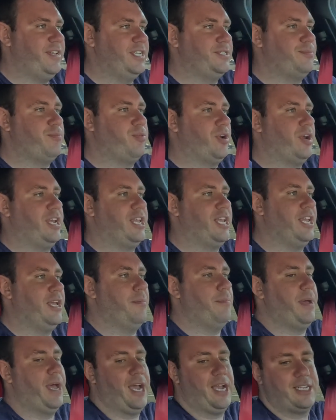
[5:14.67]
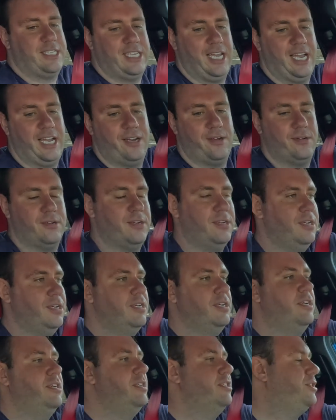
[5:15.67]
it's bringing it back down
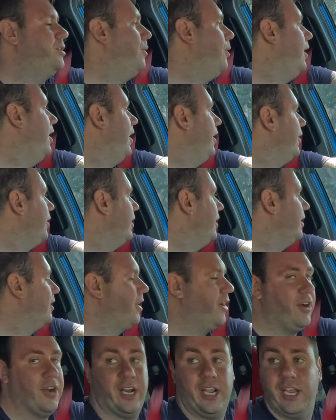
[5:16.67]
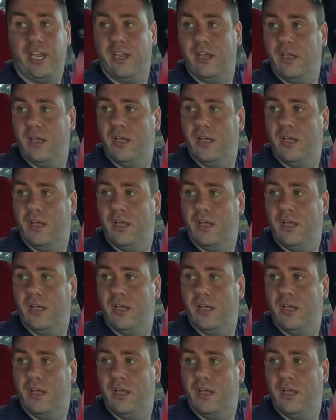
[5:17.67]
to 130.